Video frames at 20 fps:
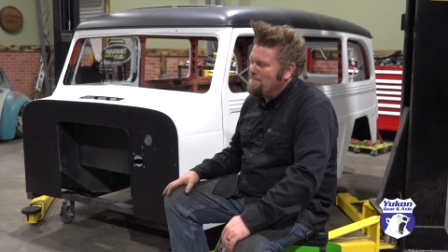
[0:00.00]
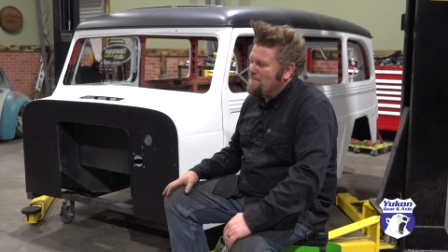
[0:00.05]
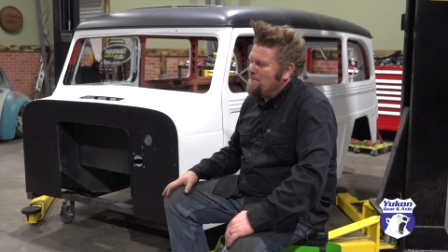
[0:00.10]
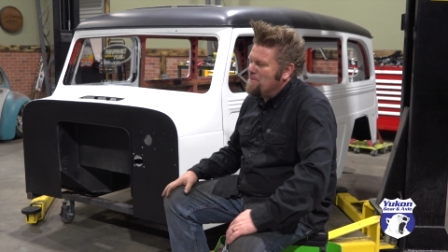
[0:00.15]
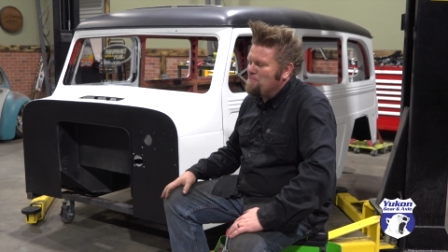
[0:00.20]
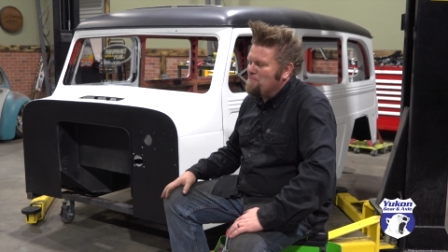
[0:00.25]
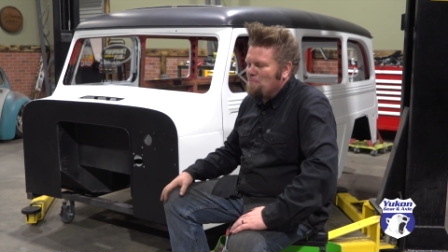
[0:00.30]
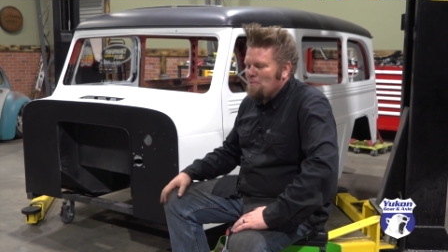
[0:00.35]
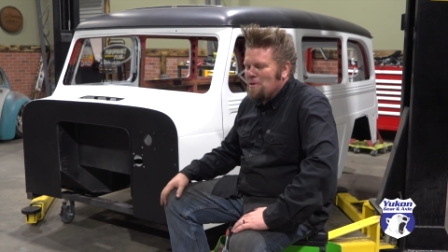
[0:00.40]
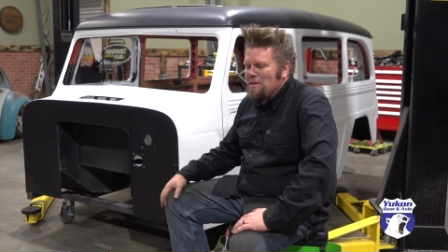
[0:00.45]

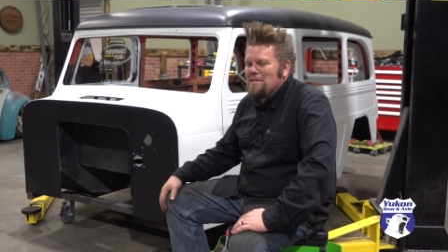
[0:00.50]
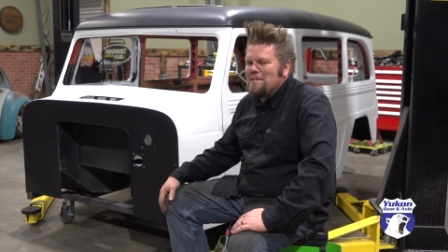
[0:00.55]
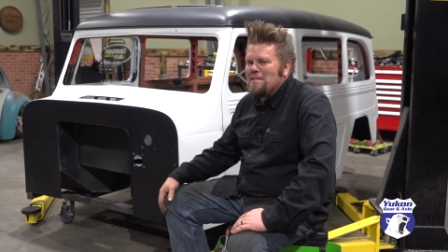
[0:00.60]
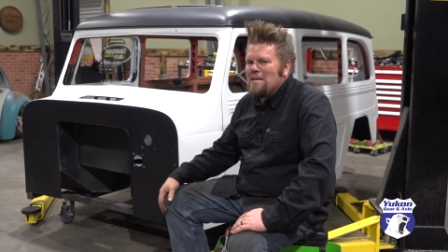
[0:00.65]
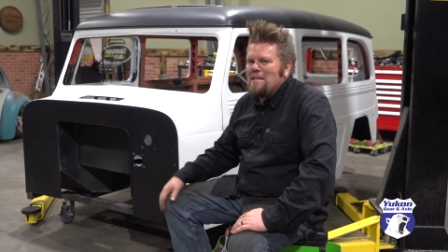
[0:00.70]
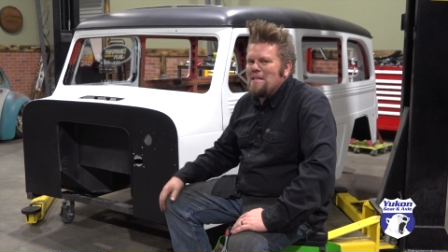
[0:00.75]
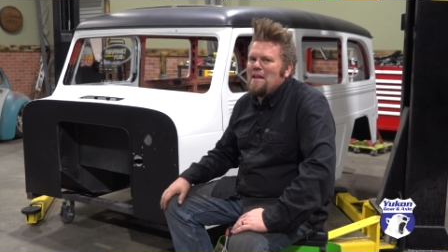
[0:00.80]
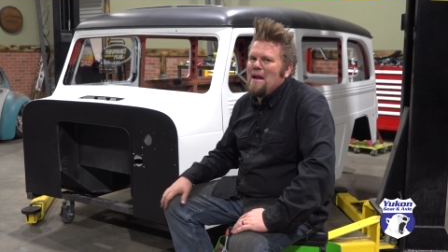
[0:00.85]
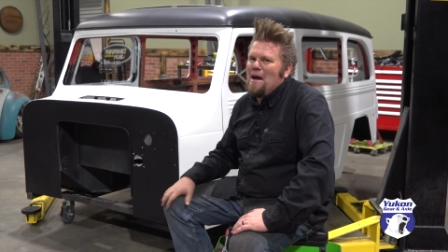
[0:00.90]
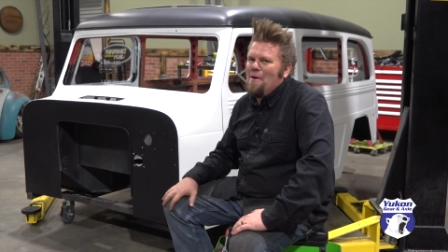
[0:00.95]
there's one
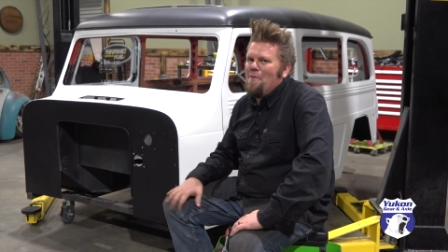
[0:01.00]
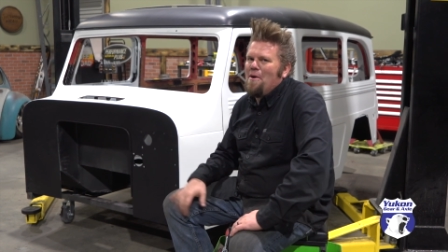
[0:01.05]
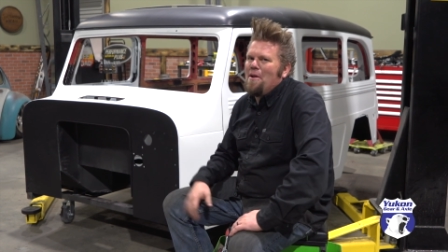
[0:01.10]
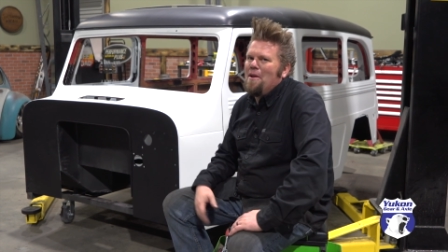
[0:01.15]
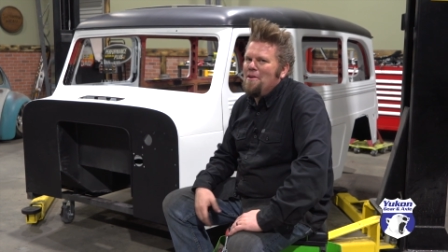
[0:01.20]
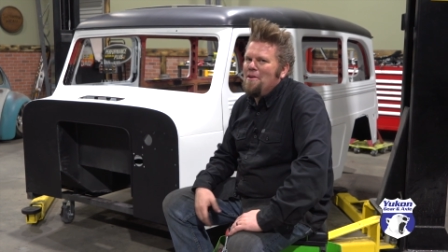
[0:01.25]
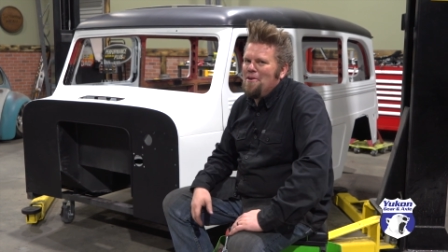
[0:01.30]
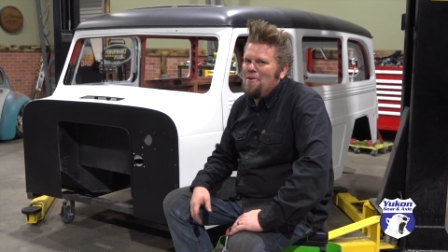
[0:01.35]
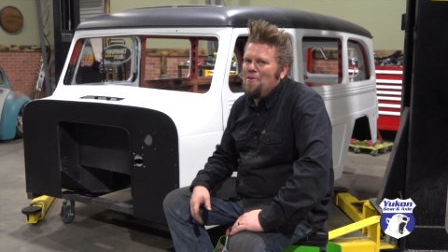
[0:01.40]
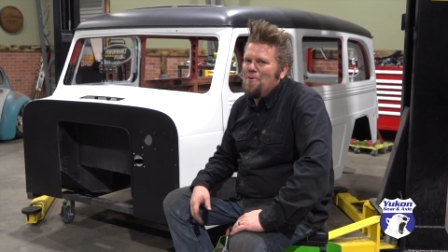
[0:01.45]
thing that I want
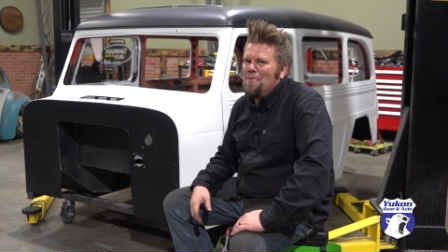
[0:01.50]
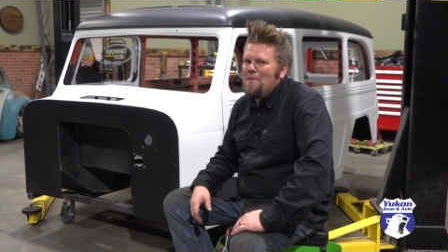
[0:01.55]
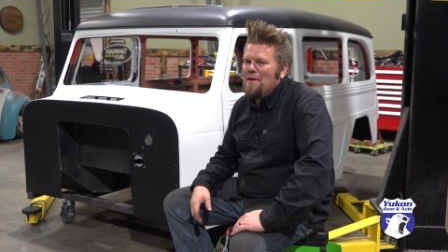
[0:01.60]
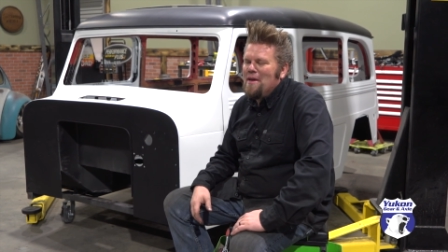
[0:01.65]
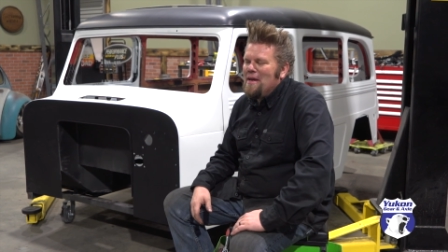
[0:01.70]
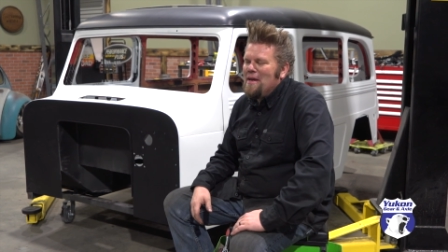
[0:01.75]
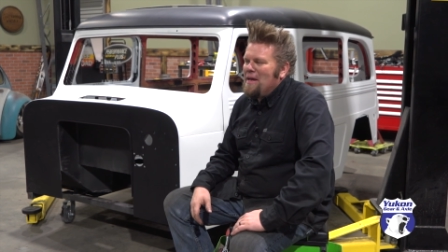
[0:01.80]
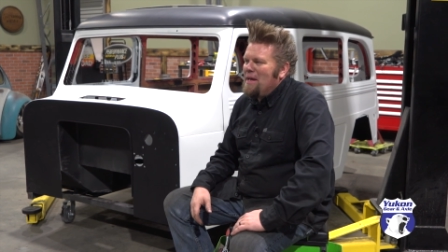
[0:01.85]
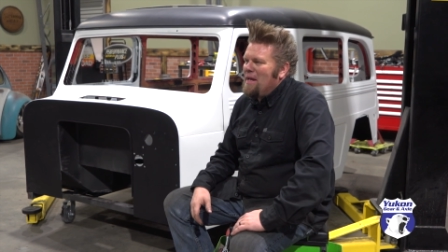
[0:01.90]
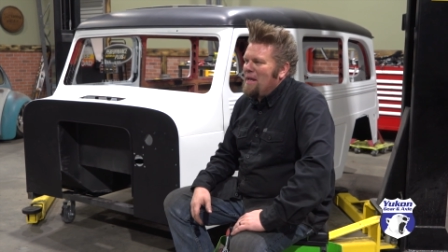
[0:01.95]
to do,
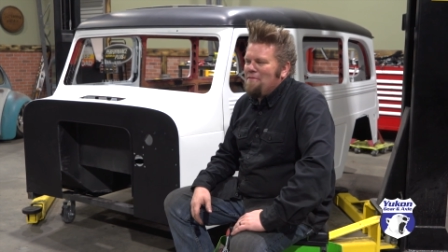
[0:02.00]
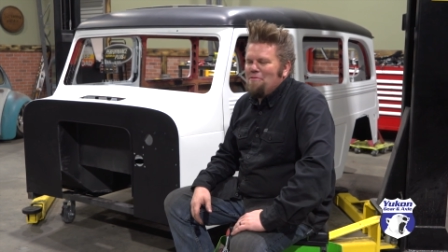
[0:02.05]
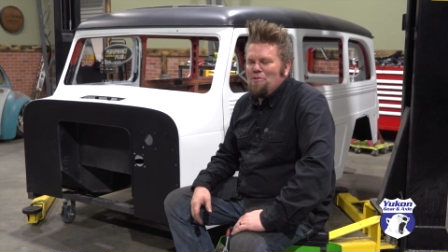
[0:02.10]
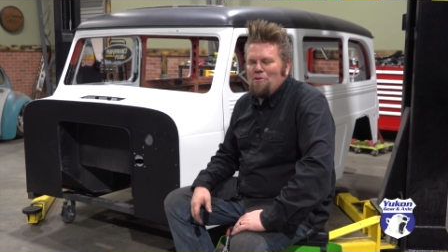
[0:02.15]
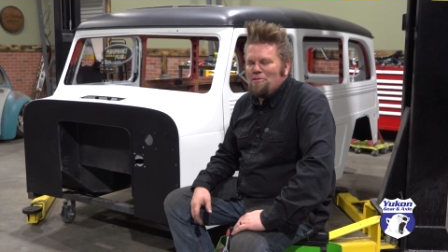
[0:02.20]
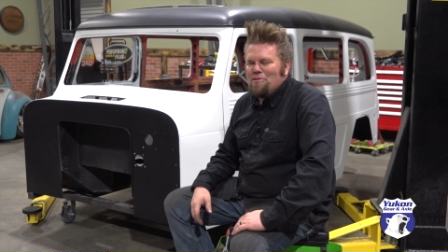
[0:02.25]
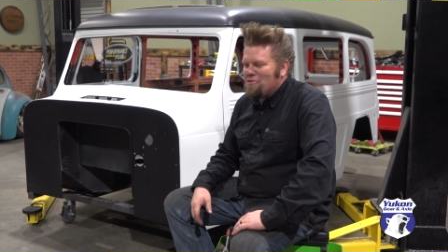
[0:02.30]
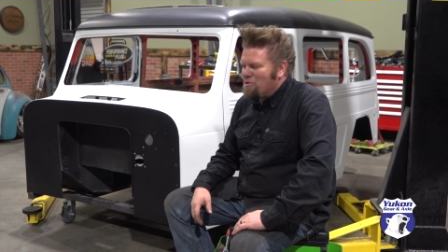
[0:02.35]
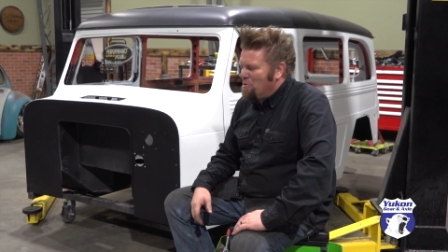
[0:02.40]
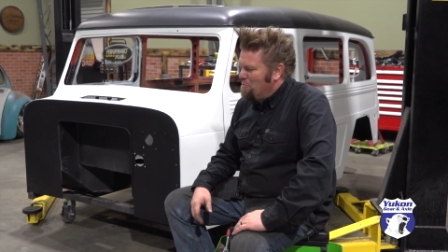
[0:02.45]
even
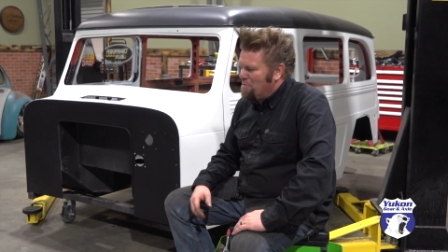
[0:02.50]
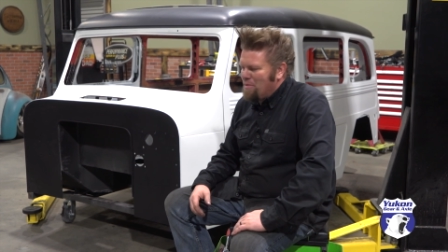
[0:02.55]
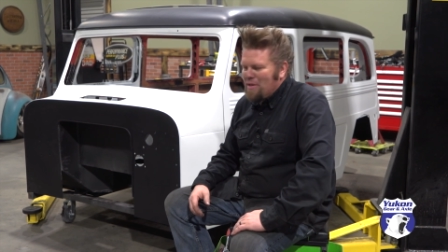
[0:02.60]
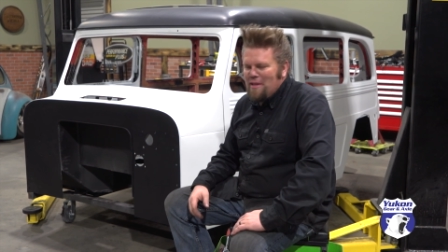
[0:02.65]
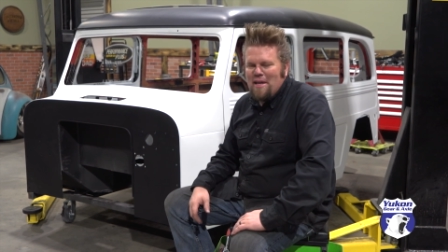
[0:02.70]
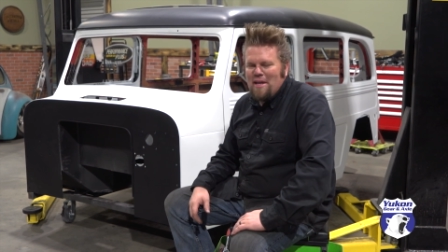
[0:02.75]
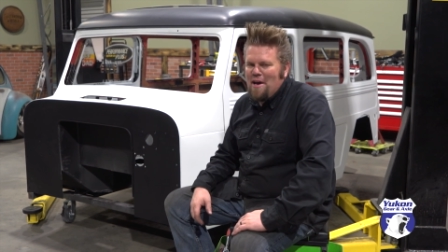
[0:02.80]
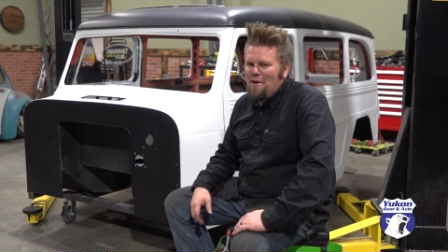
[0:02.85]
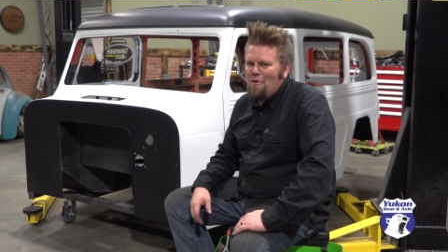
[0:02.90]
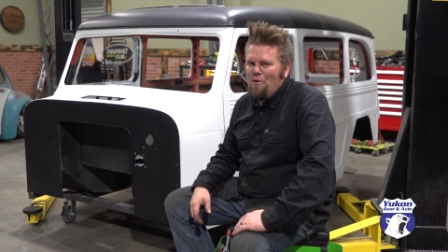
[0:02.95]
though it's
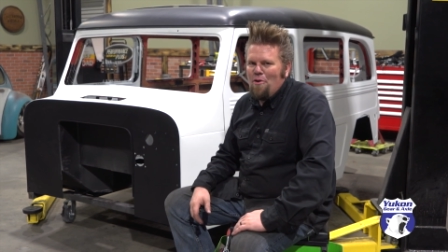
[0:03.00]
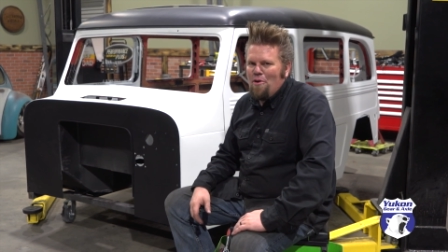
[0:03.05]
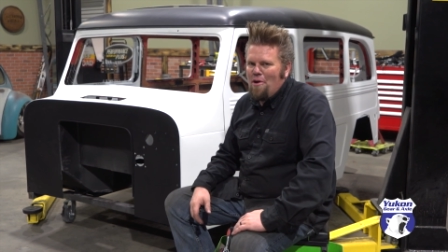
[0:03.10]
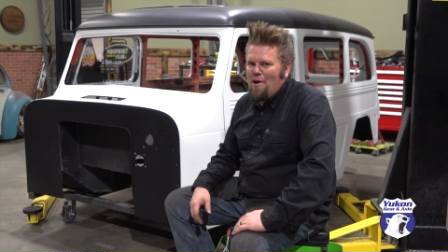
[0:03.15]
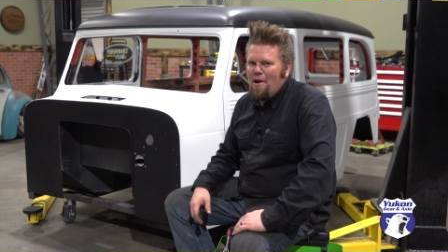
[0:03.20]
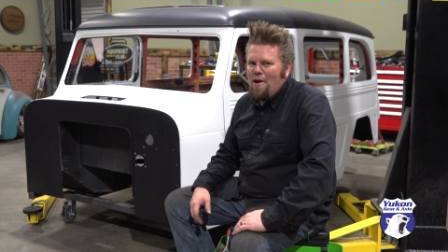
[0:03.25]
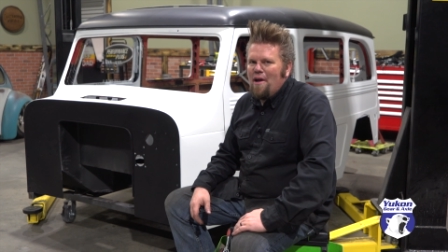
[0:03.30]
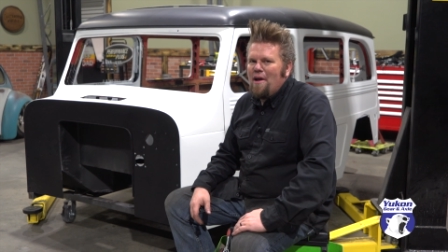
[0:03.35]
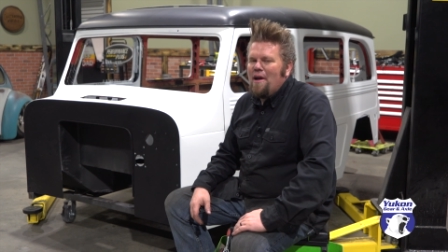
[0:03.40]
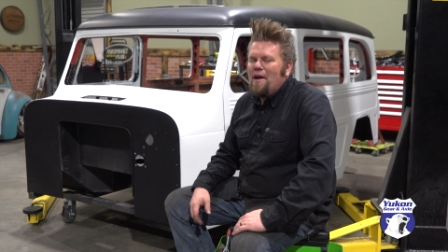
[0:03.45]
completely out of
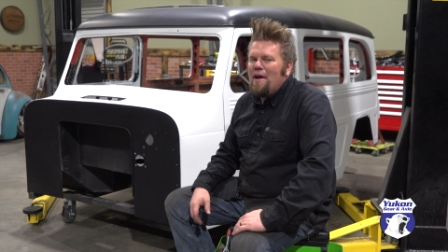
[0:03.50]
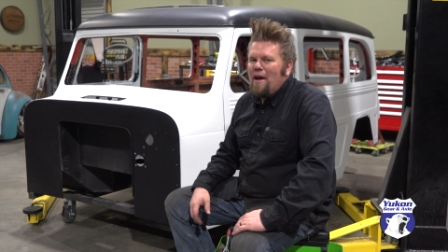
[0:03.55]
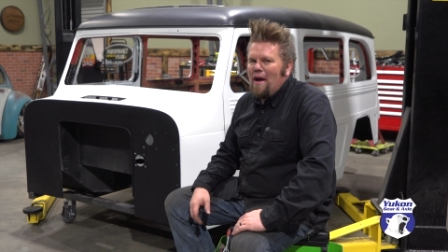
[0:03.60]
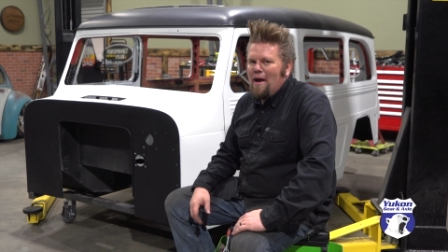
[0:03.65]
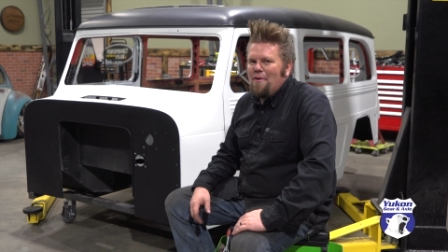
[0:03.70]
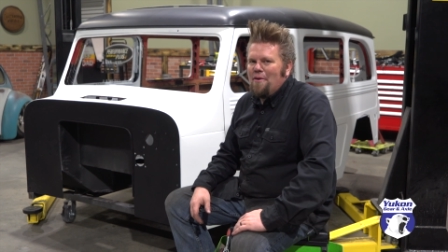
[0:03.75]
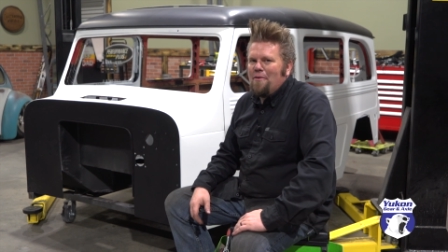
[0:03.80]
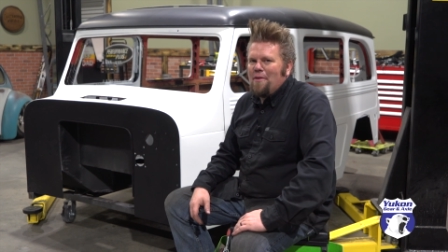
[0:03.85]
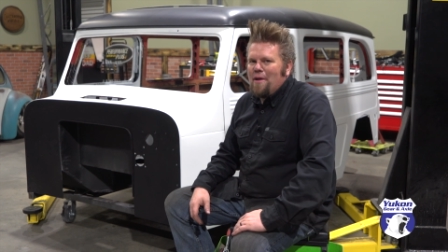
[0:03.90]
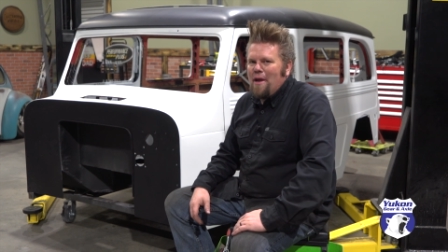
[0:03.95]
order,
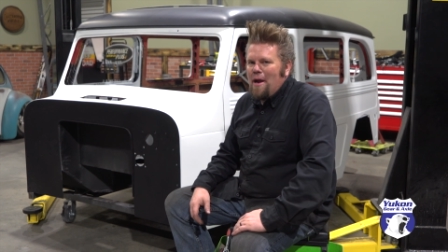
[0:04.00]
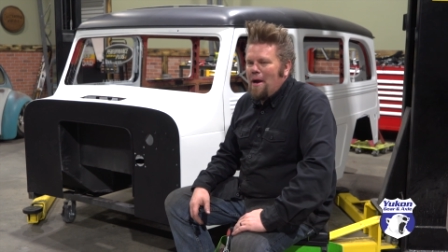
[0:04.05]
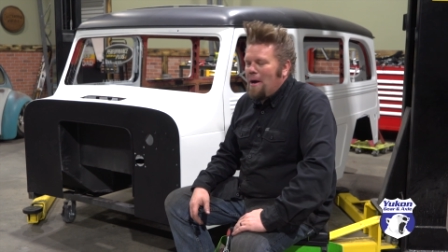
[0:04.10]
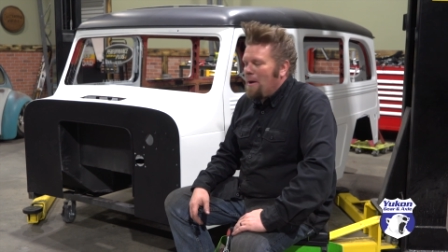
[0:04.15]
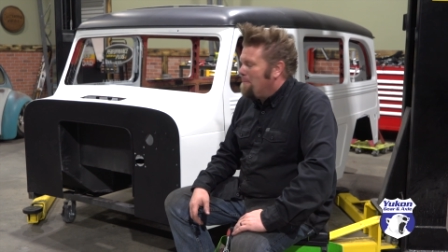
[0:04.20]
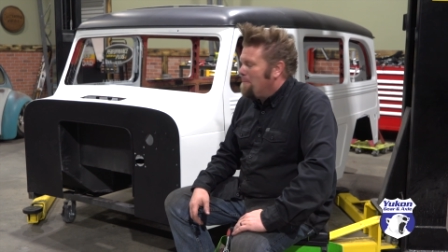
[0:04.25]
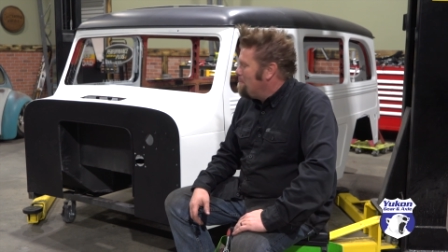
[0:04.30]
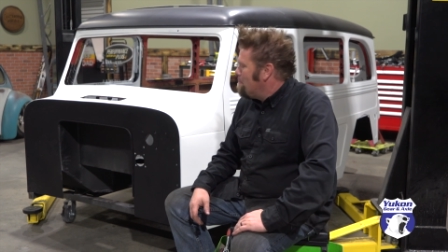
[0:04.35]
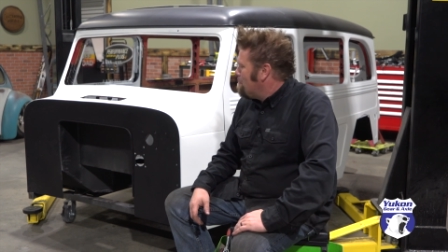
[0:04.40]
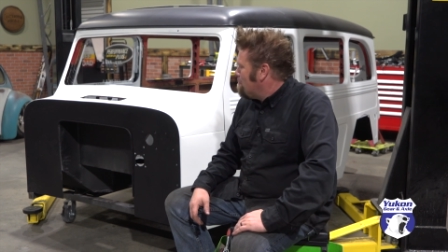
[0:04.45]
I don't
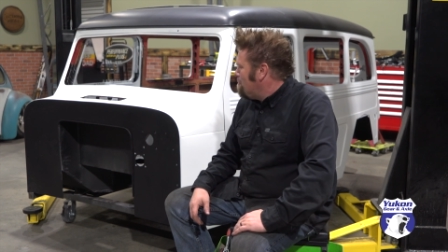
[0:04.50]
care.